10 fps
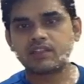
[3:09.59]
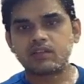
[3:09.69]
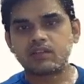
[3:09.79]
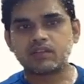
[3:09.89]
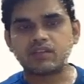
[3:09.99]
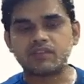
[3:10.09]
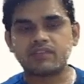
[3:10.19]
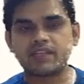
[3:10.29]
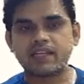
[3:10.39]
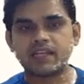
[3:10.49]
So if
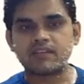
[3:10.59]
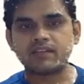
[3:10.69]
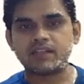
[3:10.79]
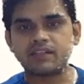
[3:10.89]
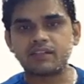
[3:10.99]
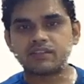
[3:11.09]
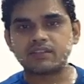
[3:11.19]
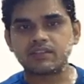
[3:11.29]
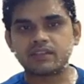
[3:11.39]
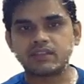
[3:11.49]
we calculate
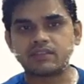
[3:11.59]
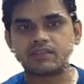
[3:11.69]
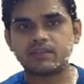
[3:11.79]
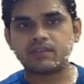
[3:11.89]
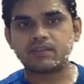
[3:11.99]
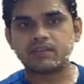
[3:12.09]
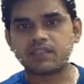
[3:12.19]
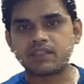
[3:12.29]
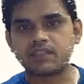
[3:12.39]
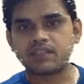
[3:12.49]
this, this will be
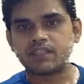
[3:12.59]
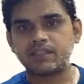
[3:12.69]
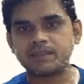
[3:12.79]
60